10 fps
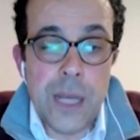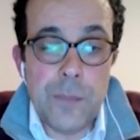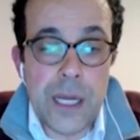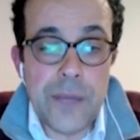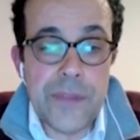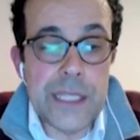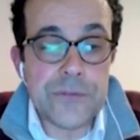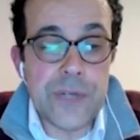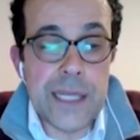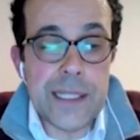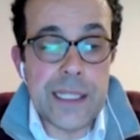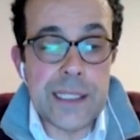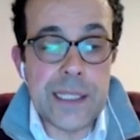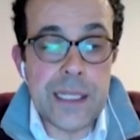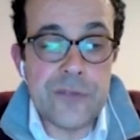among the Iranian
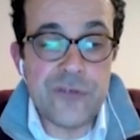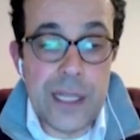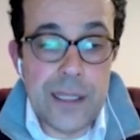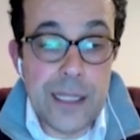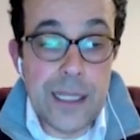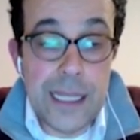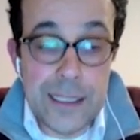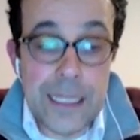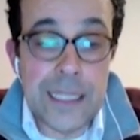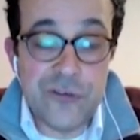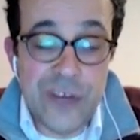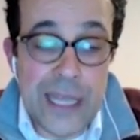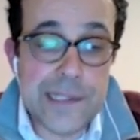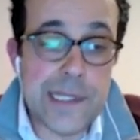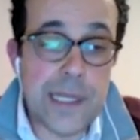
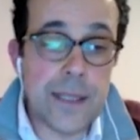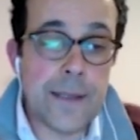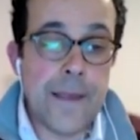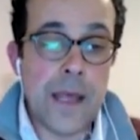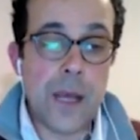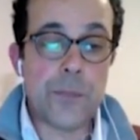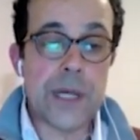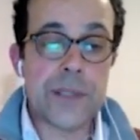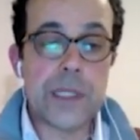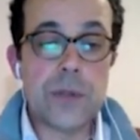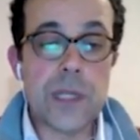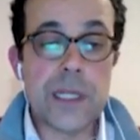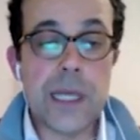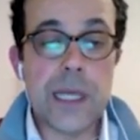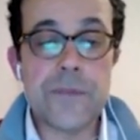intelligentsia,
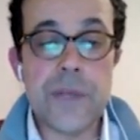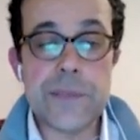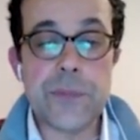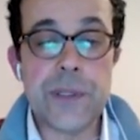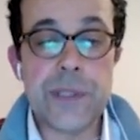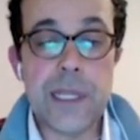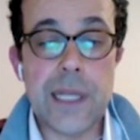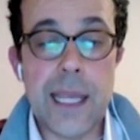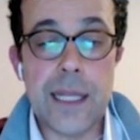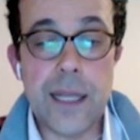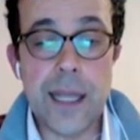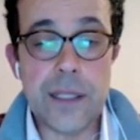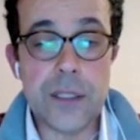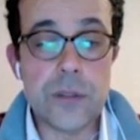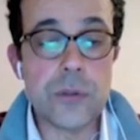particularly after its printing in
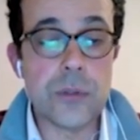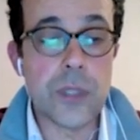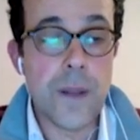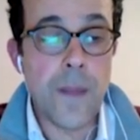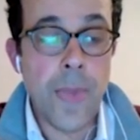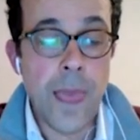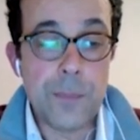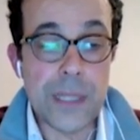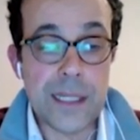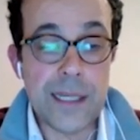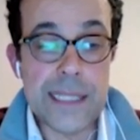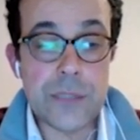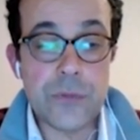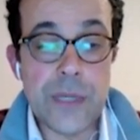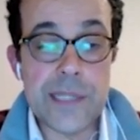1882. But
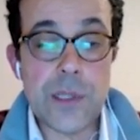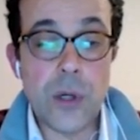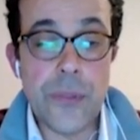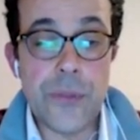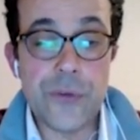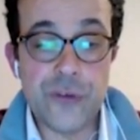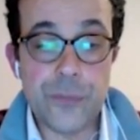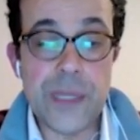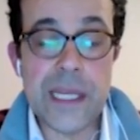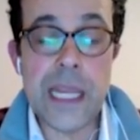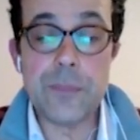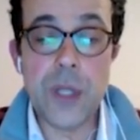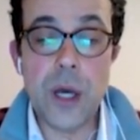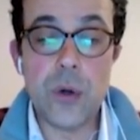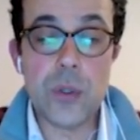later, when its authorship became
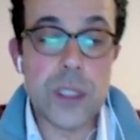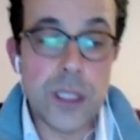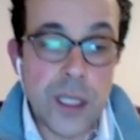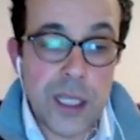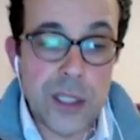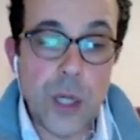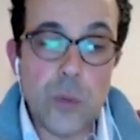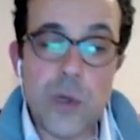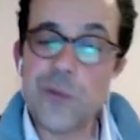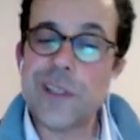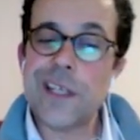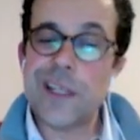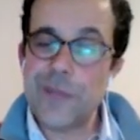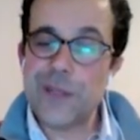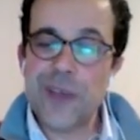known, no one would
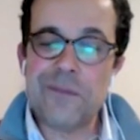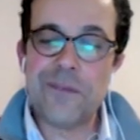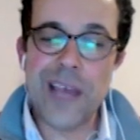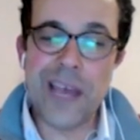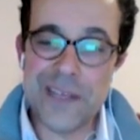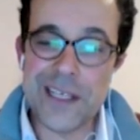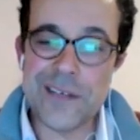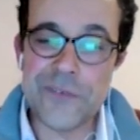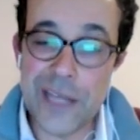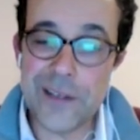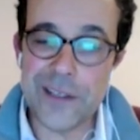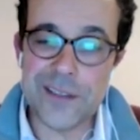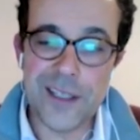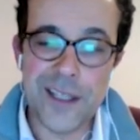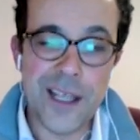admit to having read it,